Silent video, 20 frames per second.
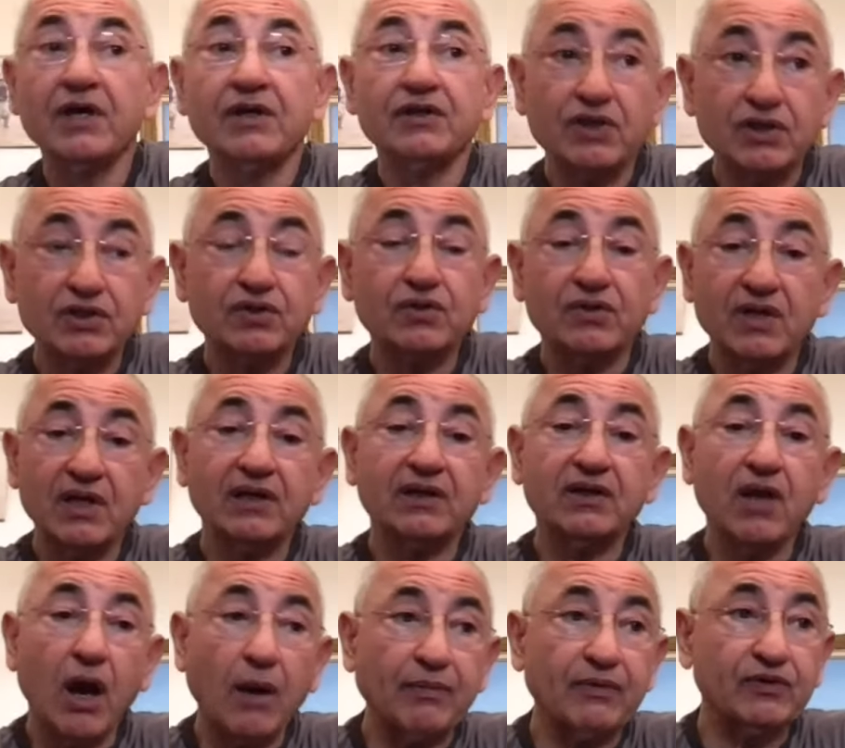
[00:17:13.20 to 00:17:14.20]
just to take
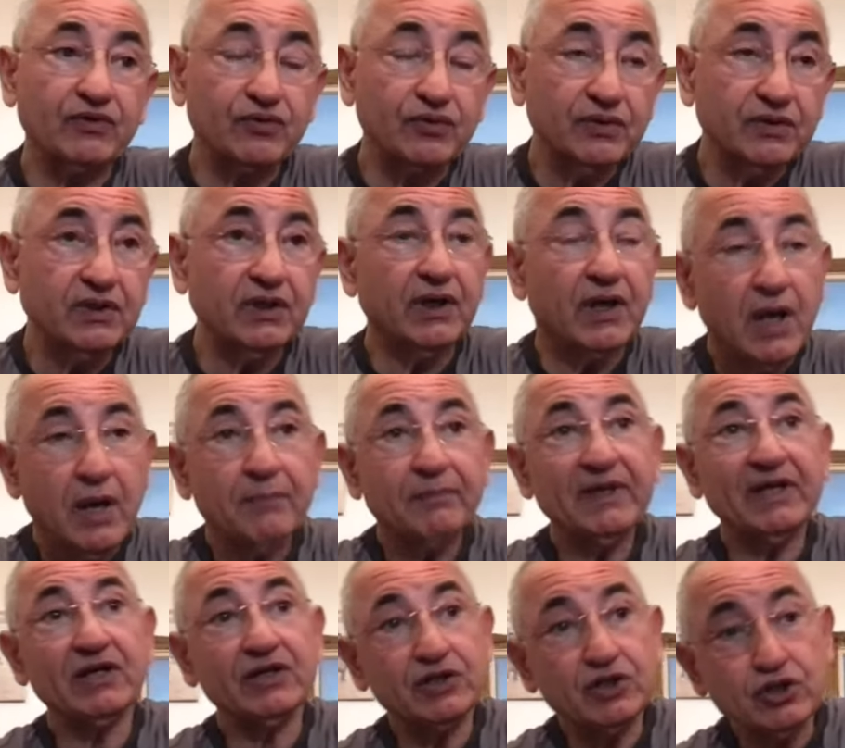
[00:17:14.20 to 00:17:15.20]
the opportunity,
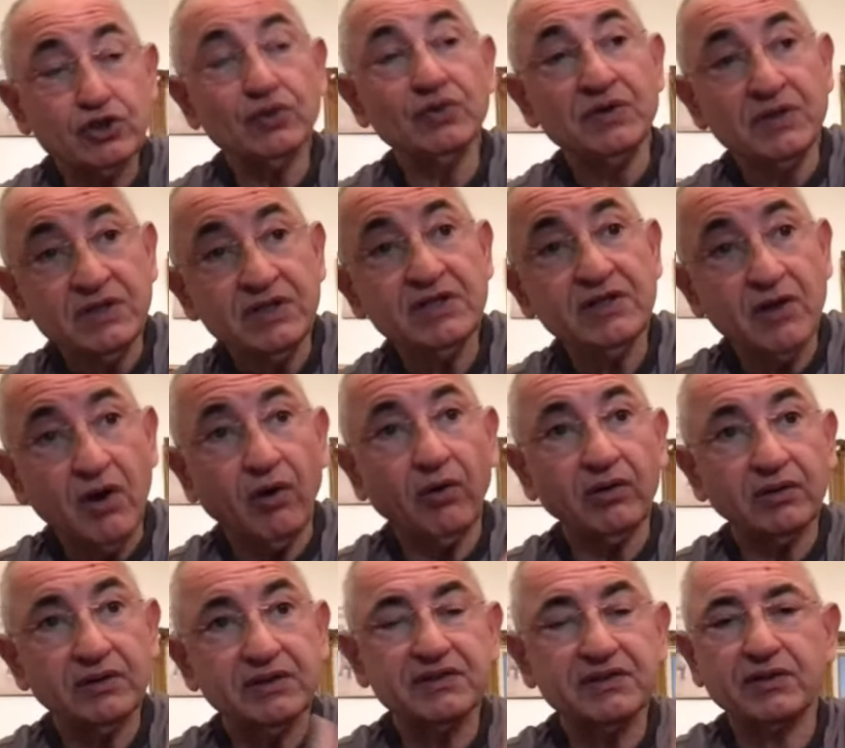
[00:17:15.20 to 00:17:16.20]
because you need
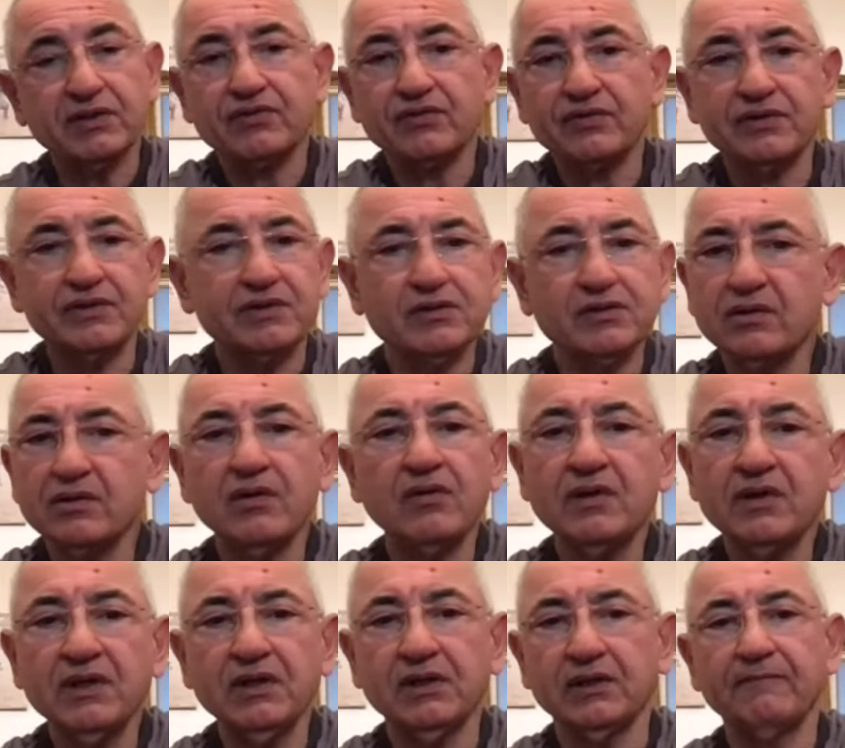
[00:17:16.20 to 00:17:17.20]
all these assurances. You don't
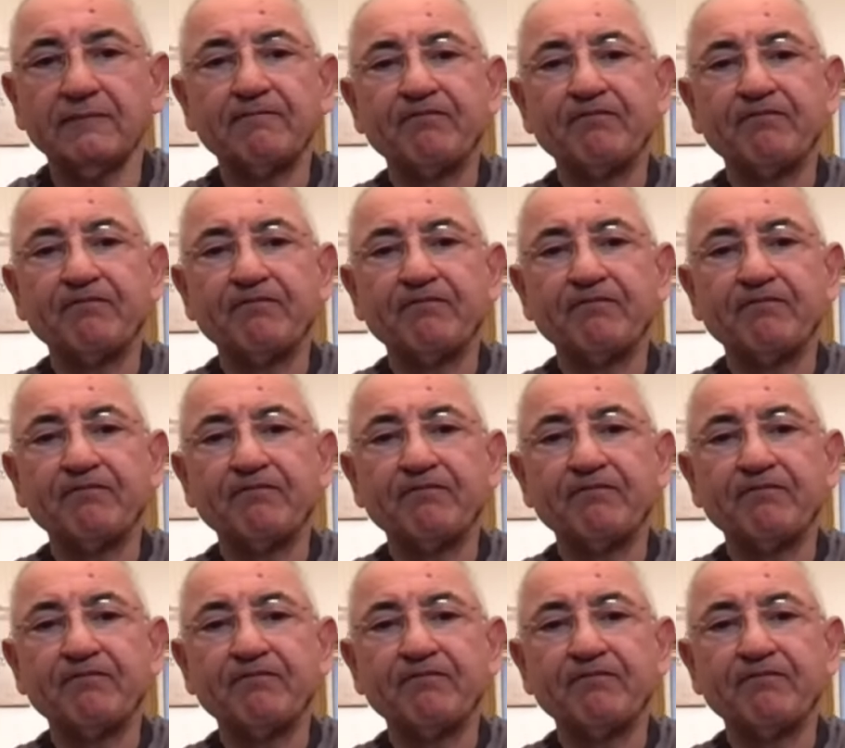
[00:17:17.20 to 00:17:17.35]
need.